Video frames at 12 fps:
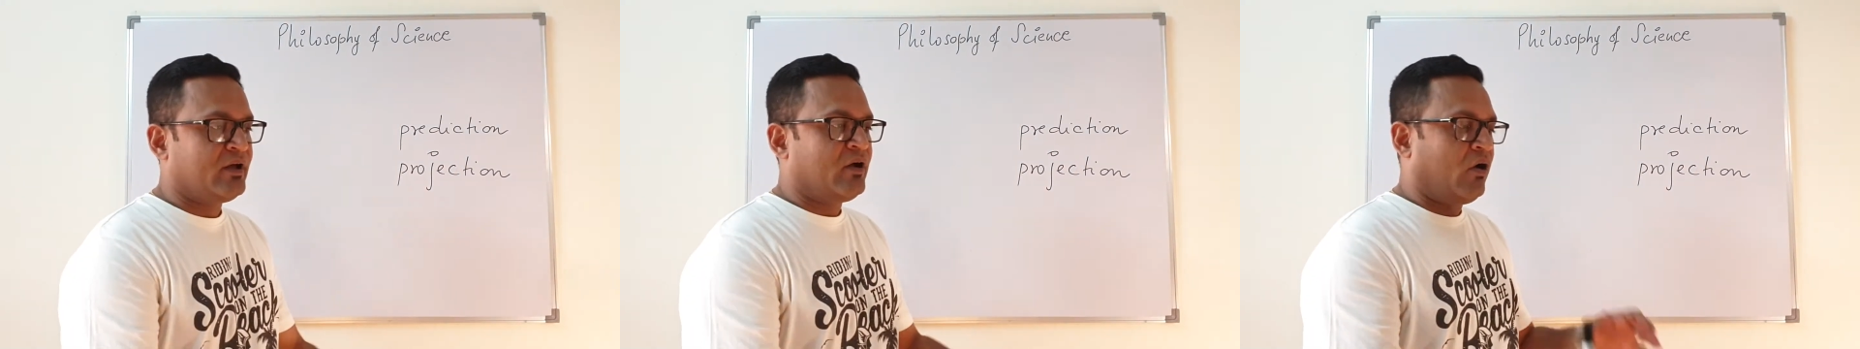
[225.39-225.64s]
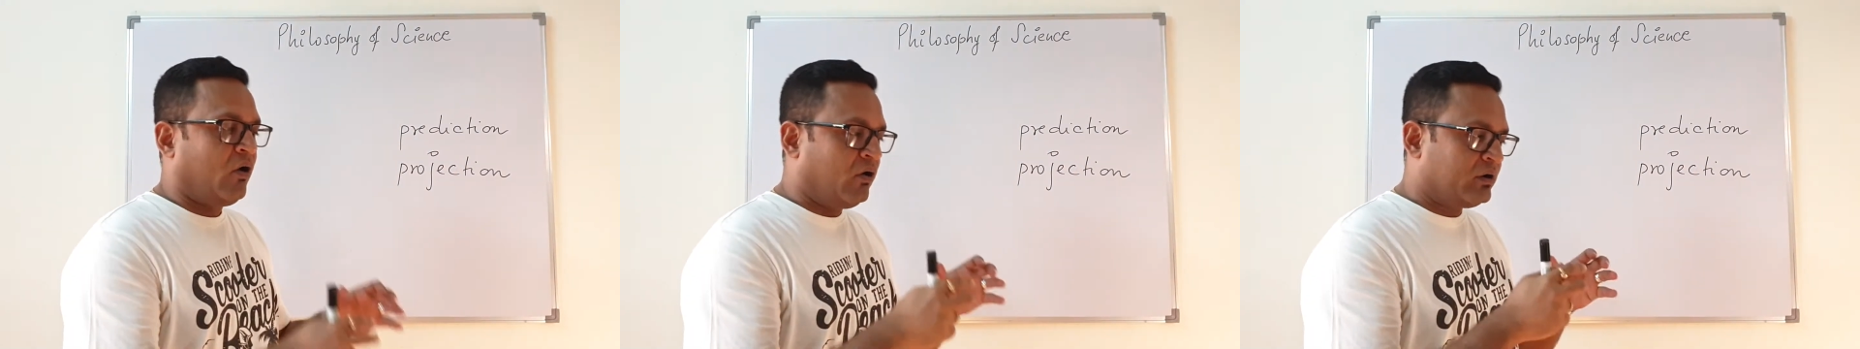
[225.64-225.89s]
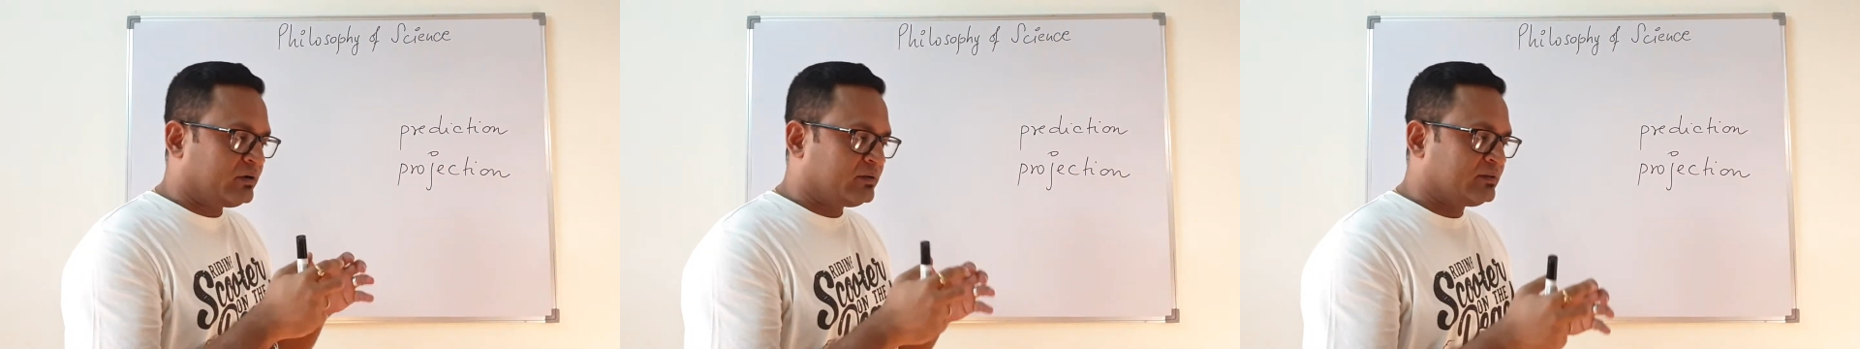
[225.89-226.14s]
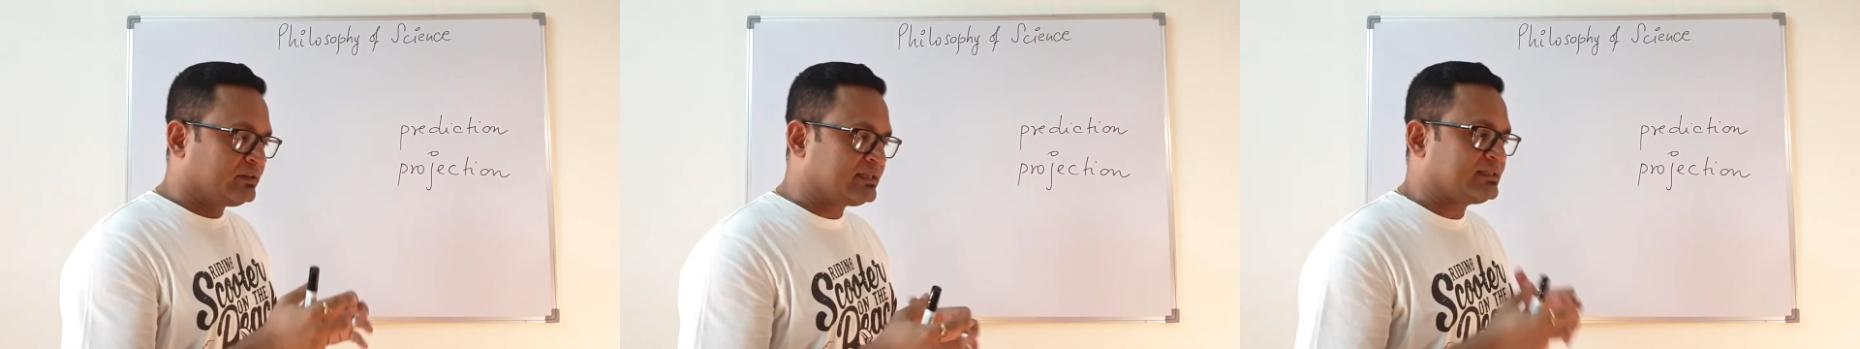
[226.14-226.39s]
or
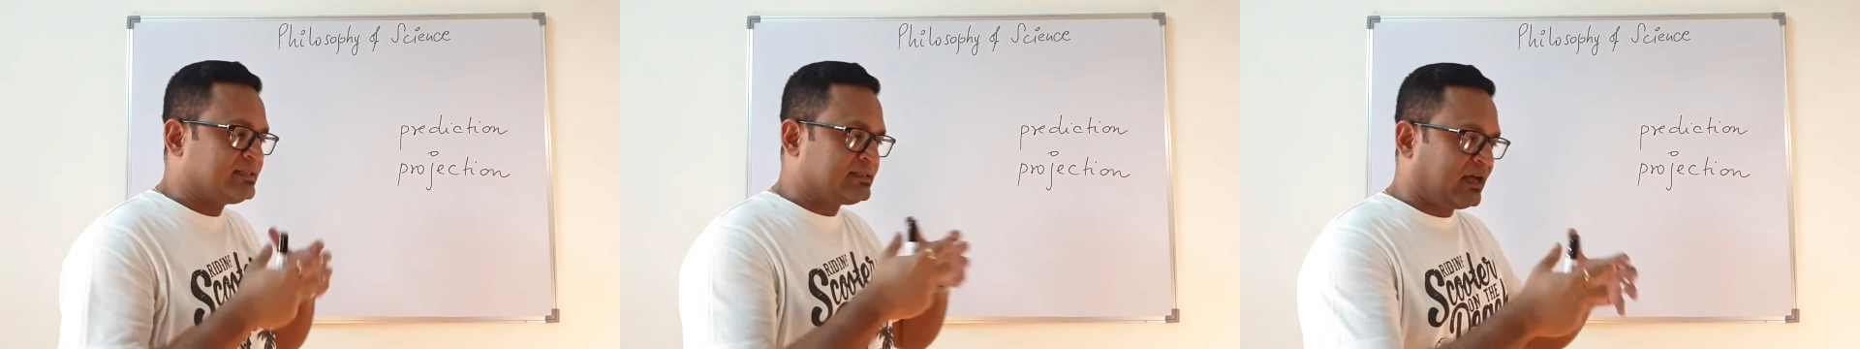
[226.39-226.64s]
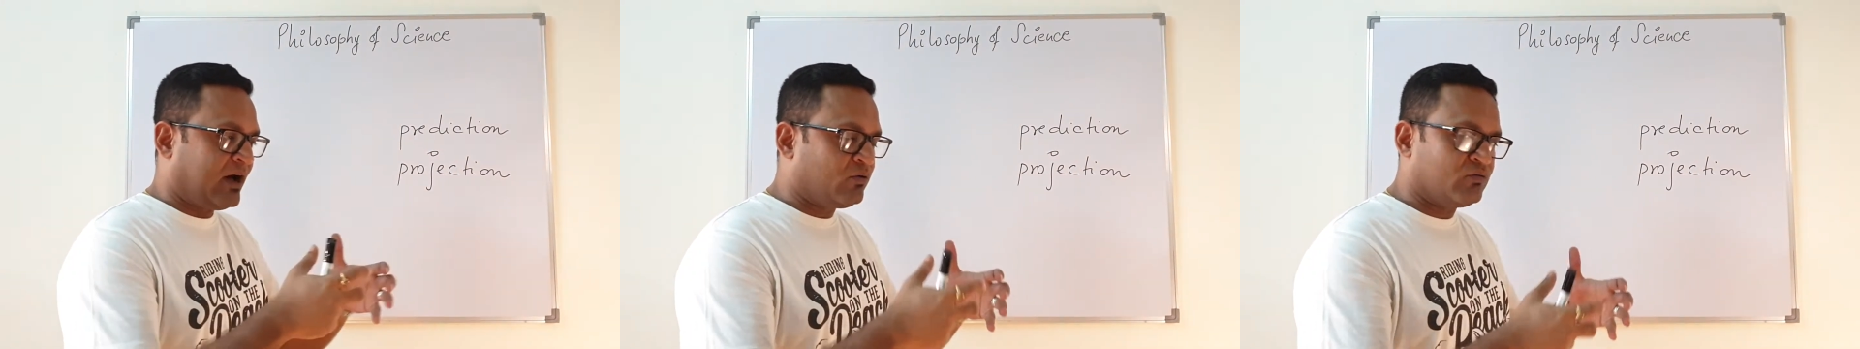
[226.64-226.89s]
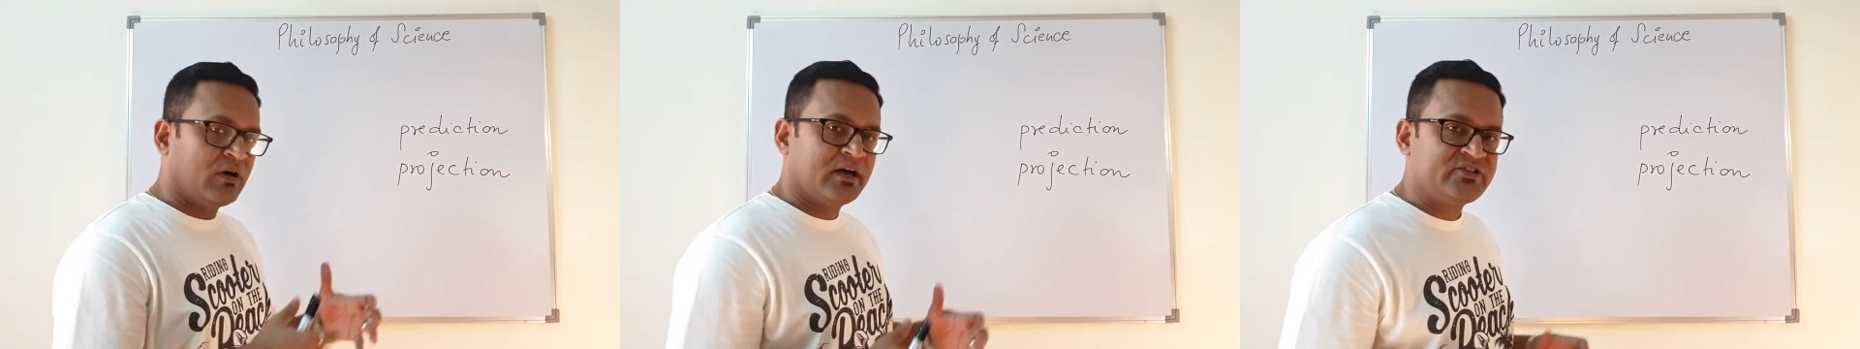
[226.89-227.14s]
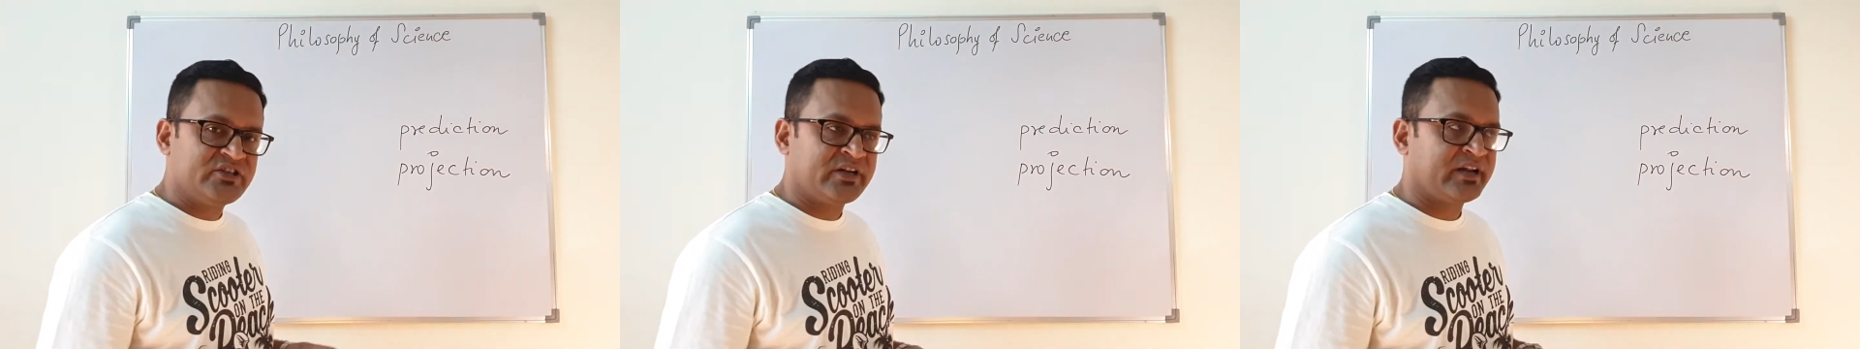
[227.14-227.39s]
this is how a
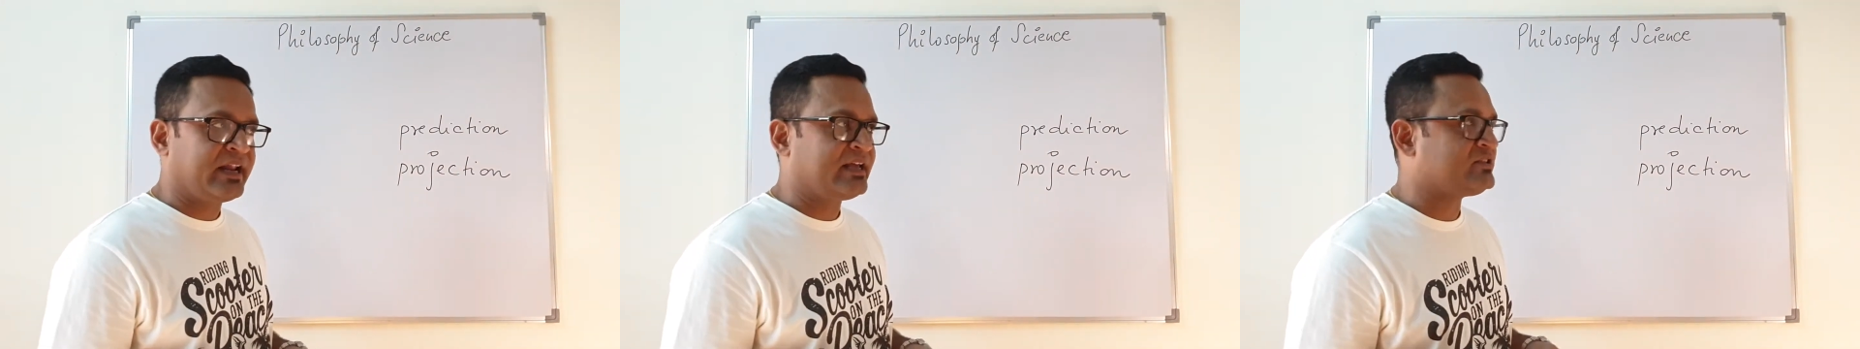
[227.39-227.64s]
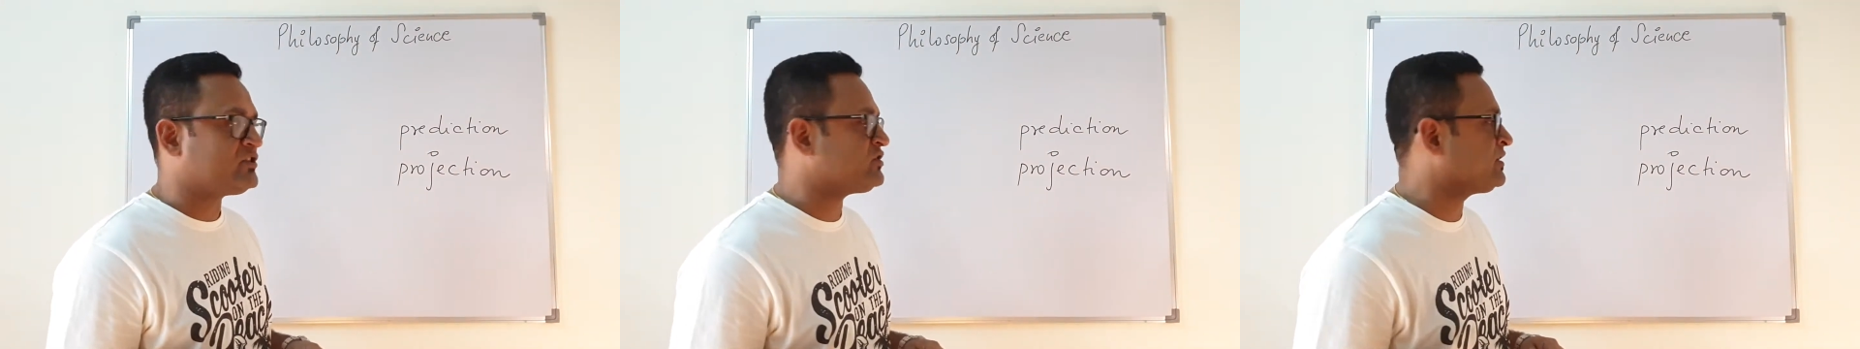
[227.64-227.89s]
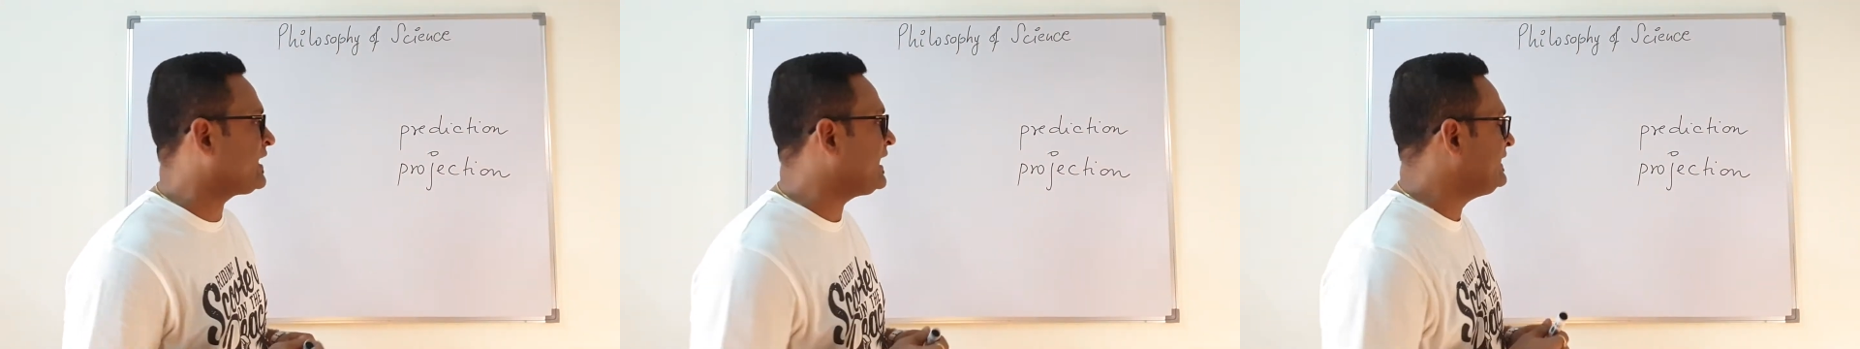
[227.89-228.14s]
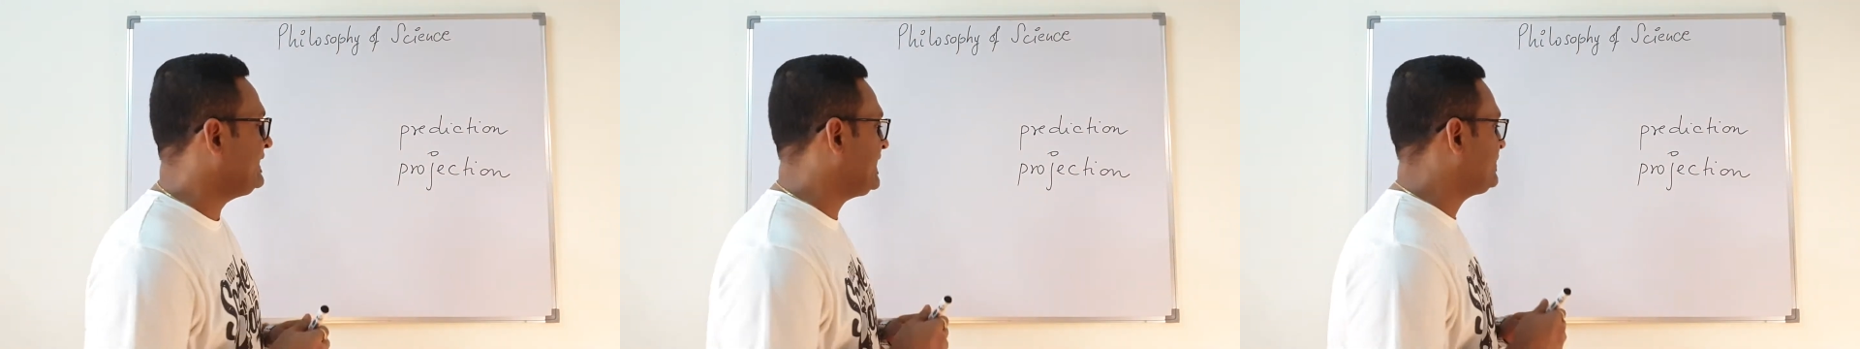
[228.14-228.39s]
generalization can
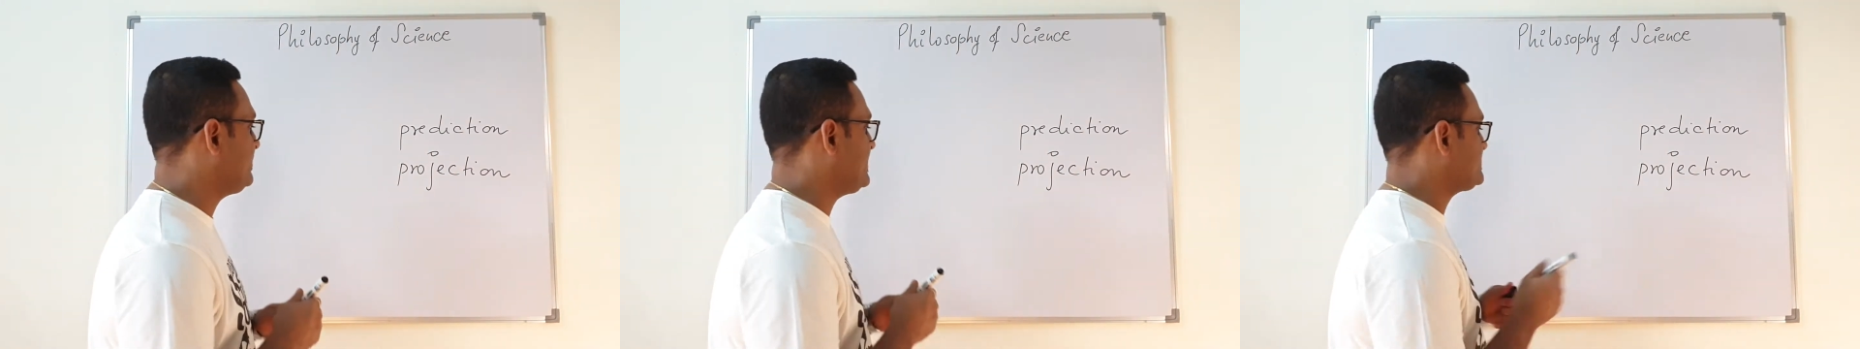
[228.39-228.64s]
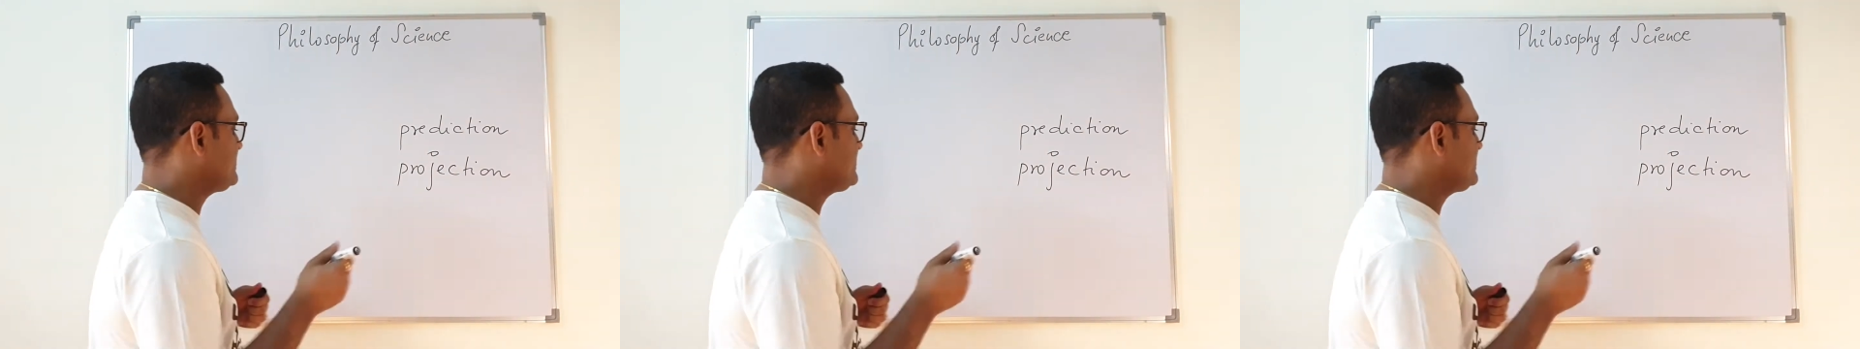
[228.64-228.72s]
take place.